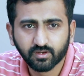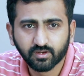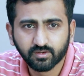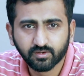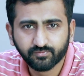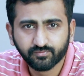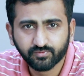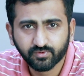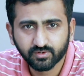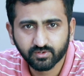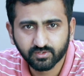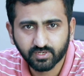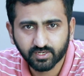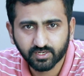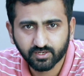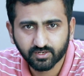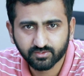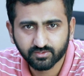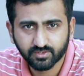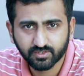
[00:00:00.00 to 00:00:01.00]
different
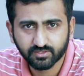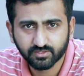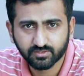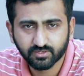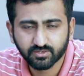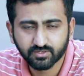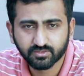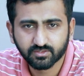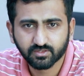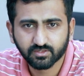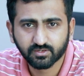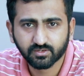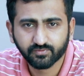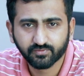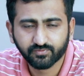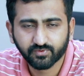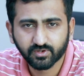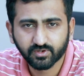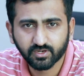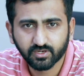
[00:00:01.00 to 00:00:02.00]
data centers in
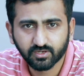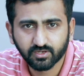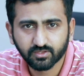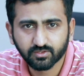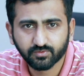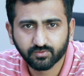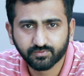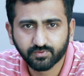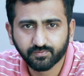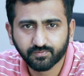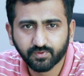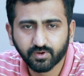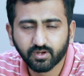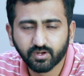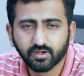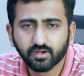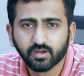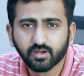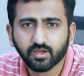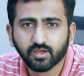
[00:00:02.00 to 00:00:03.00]
different areas of the
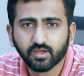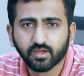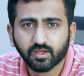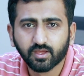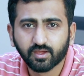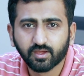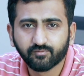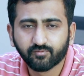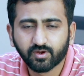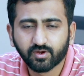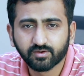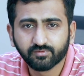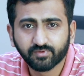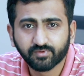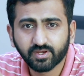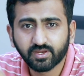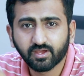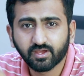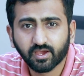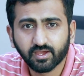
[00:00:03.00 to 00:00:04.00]
world and want
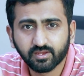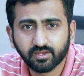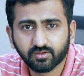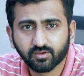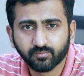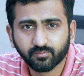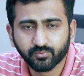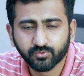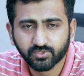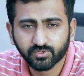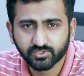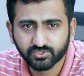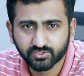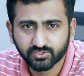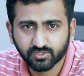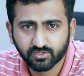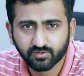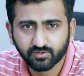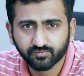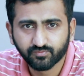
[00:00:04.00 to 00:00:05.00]
very high
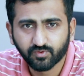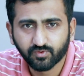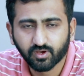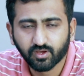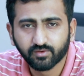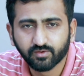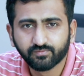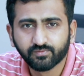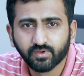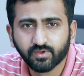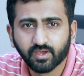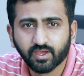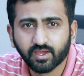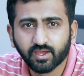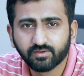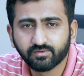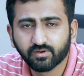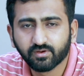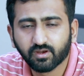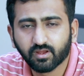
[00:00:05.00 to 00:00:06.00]
computation involved,
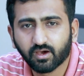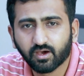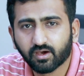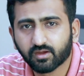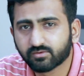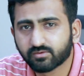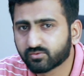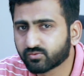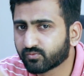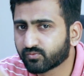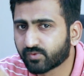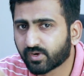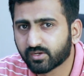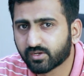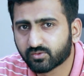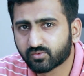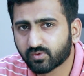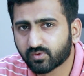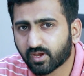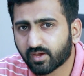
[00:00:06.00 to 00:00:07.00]
or you
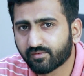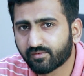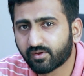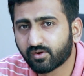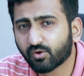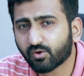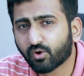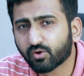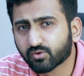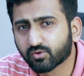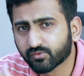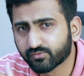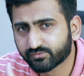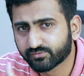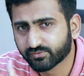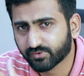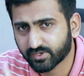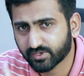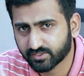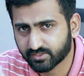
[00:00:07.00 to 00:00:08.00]
want to have a lot of
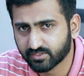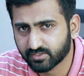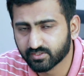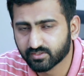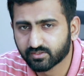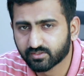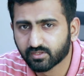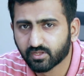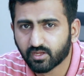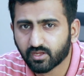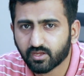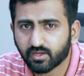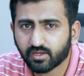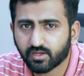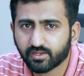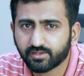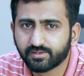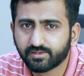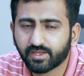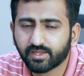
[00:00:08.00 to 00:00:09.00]
choices,
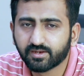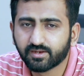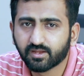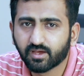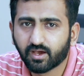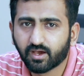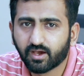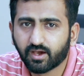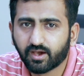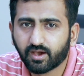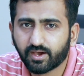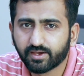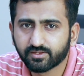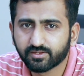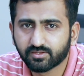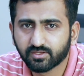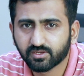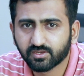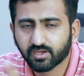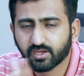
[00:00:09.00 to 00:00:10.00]
then I
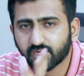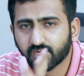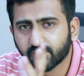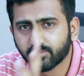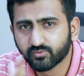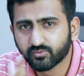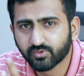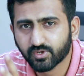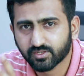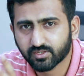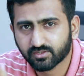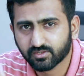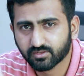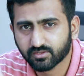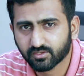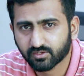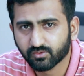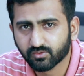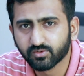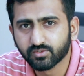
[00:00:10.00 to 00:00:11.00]
think AWS
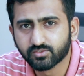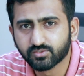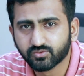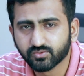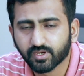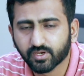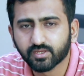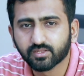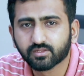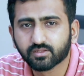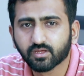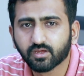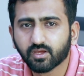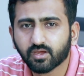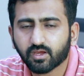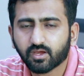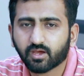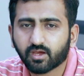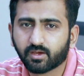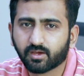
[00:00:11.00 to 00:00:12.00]
is a good choice.
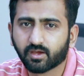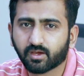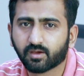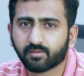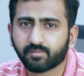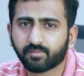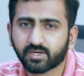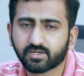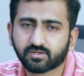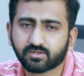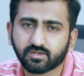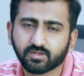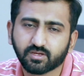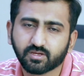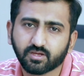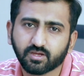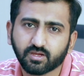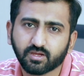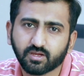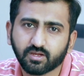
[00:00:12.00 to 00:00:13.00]
But
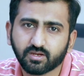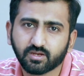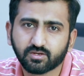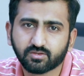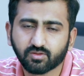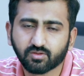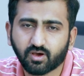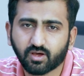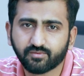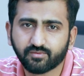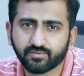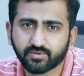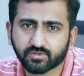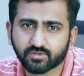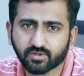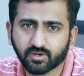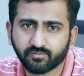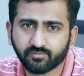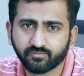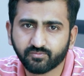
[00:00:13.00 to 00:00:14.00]
it's always
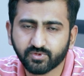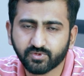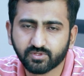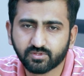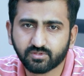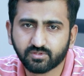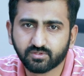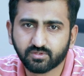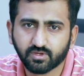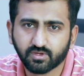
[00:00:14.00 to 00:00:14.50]
come with